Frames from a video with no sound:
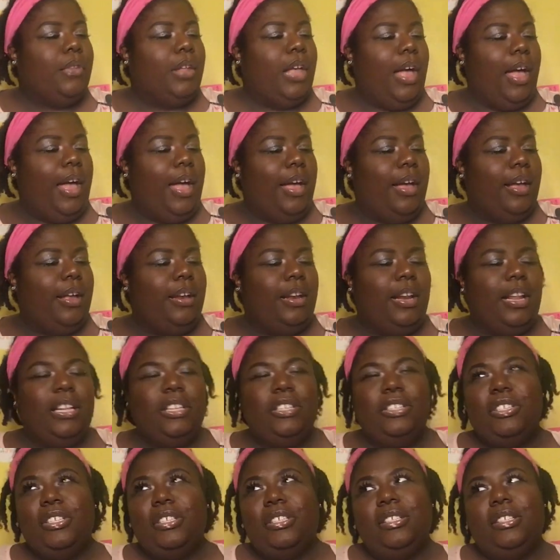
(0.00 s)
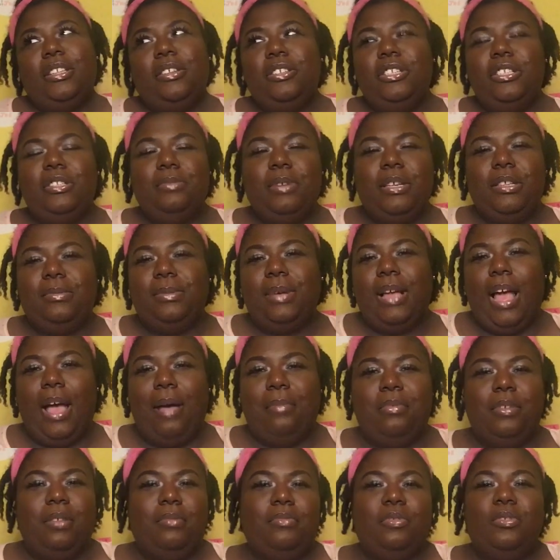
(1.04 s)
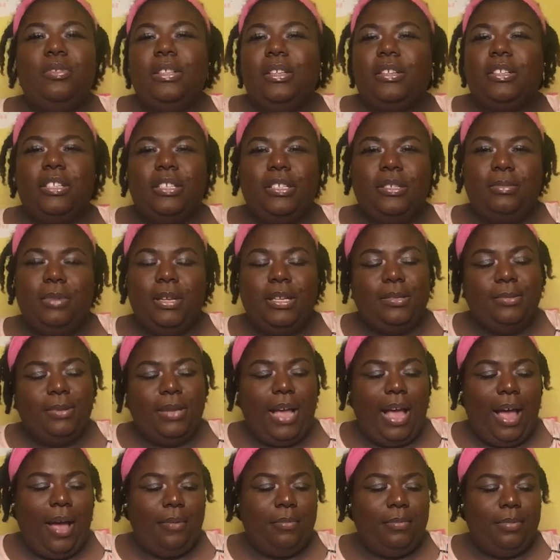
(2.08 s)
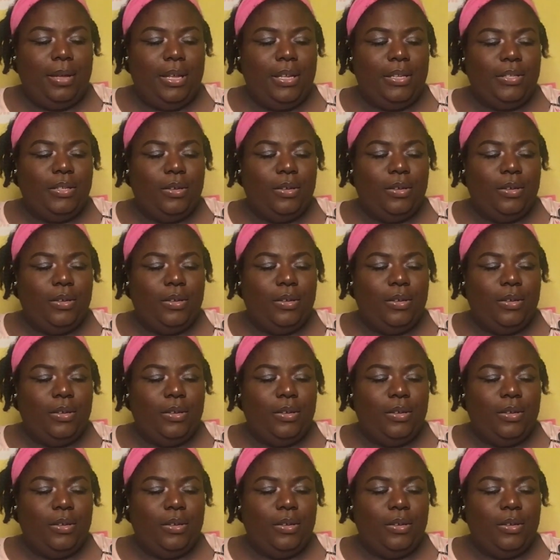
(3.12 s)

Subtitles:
and it just makes me happy. Music just makes me happy.